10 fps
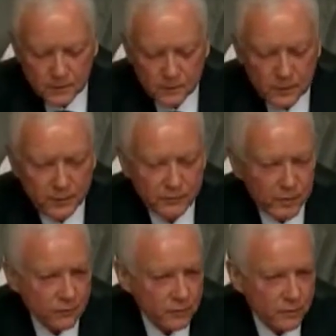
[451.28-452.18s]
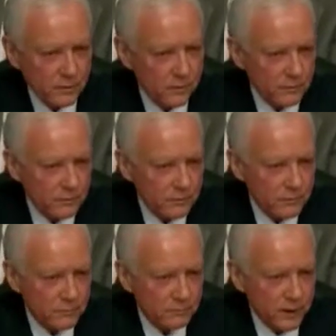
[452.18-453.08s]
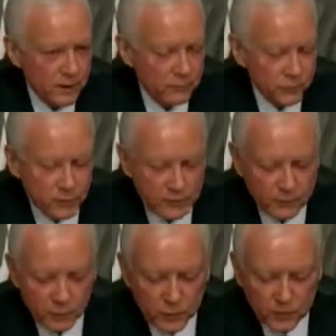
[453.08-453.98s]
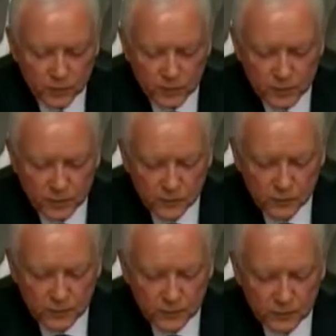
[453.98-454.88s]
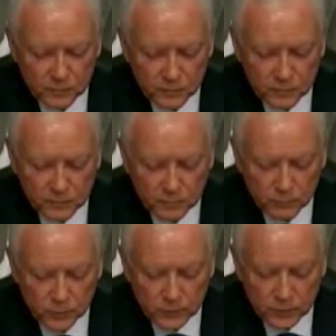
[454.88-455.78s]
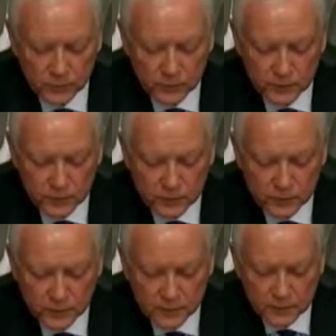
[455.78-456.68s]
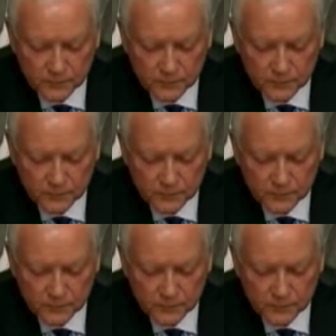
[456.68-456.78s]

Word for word: We have to have a little back and forth every once in a while, or this place would be boring as hell, I'll tell you.